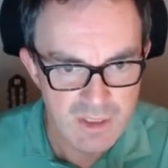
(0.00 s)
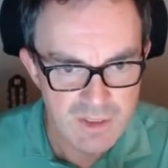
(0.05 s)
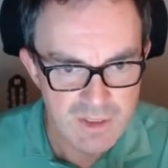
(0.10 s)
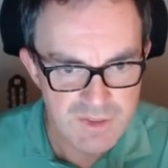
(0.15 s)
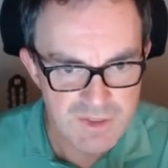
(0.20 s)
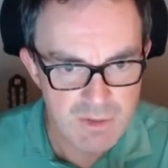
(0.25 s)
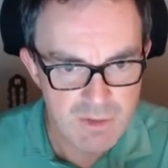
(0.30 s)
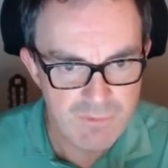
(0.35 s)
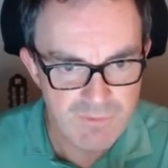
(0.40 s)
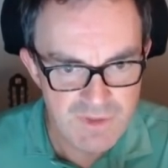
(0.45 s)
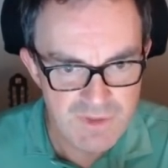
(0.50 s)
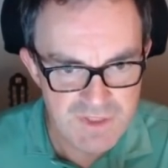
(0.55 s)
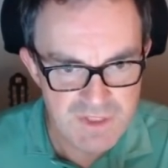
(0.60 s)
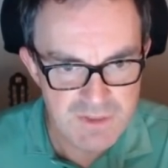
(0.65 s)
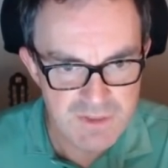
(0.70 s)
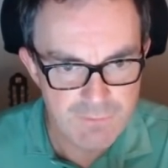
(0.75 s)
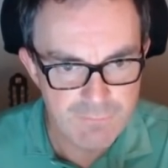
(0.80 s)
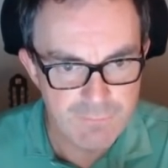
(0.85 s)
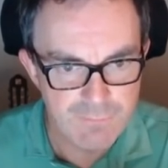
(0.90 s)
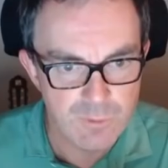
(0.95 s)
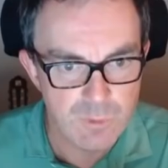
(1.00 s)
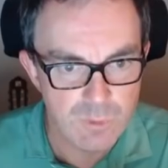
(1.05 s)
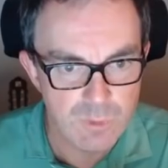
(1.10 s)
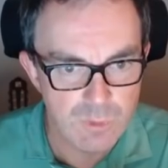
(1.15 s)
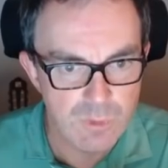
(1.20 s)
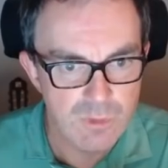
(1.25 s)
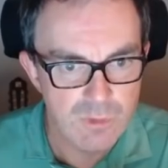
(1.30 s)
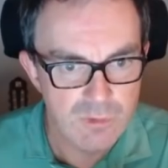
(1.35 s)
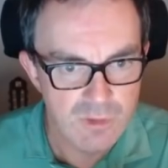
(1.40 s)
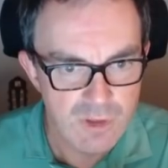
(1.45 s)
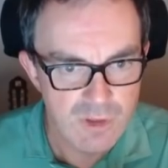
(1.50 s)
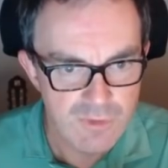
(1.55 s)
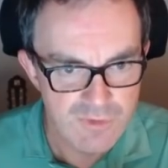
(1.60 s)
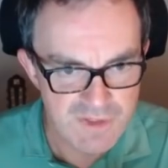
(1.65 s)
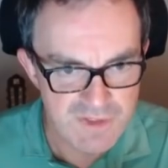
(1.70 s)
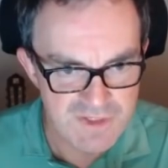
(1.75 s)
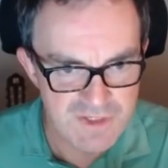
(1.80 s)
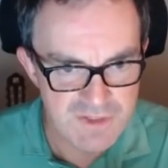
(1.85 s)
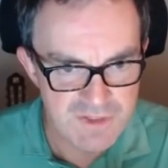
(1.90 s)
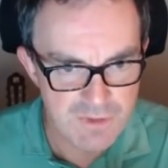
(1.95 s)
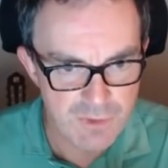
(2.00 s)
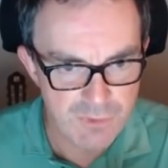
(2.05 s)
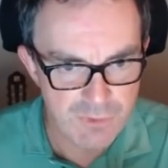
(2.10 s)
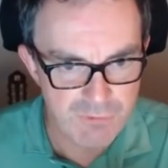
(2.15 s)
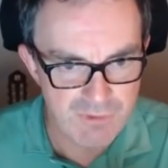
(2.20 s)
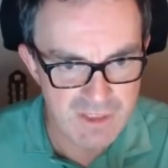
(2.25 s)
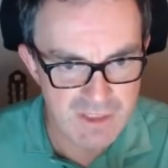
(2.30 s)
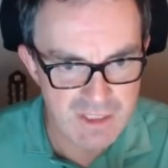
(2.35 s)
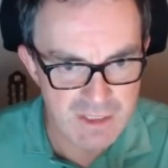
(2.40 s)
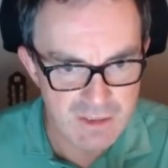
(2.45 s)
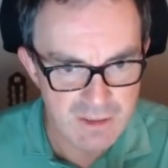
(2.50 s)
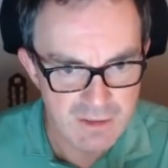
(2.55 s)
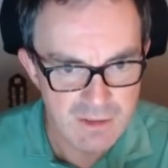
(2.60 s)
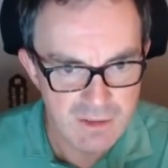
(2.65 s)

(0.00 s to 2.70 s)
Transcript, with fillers: So if this is a 4, this is a 3.